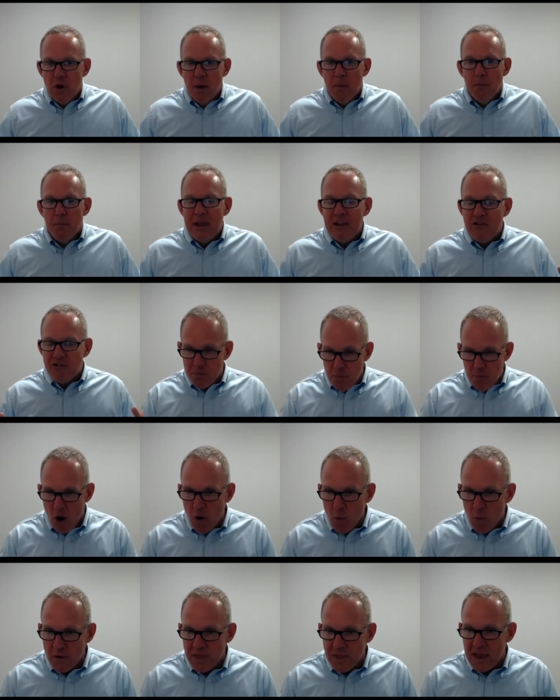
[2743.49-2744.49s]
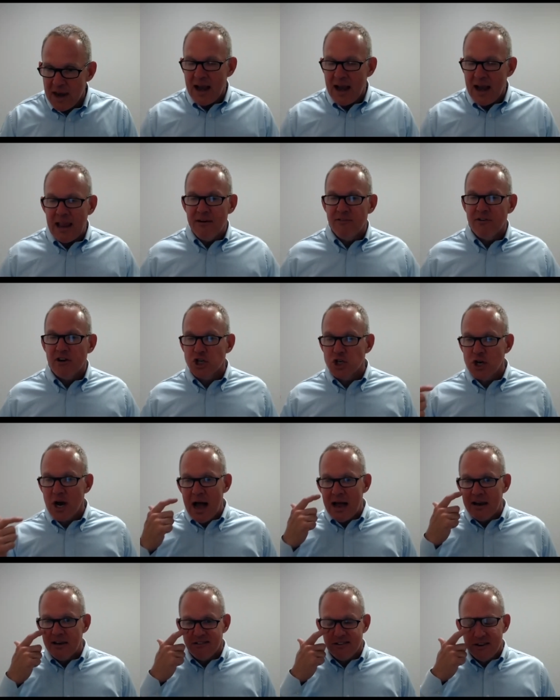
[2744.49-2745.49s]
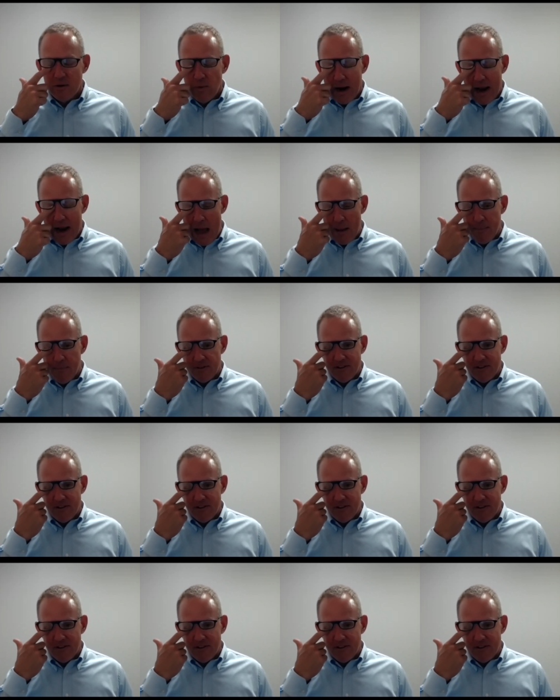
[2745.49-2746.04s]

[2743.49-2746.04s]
be smart with it and give it a shot and see what happens.